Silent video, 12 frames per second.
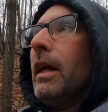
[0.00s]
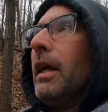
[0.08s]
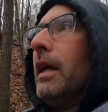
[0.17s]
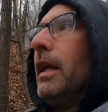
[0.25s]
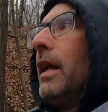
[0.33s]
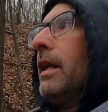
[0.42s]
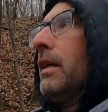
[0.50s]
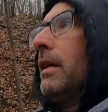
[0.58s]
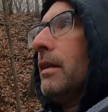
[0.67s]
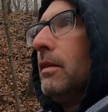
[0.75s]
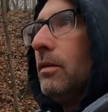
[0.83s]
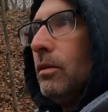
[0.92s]
and then
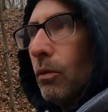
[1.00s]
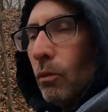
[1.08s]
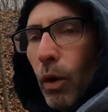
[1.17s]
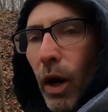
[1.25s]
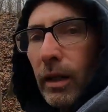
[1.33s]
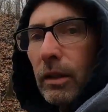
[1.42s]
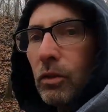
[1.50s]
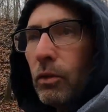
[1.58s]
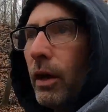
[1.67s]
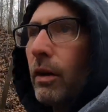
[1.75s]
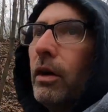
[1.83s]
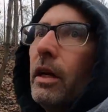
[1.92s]
walk the
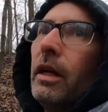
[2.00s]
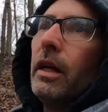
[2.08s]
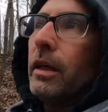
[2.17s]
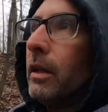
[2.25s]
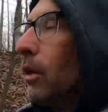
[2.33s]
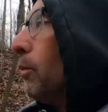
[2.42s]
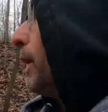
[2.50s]
trail and go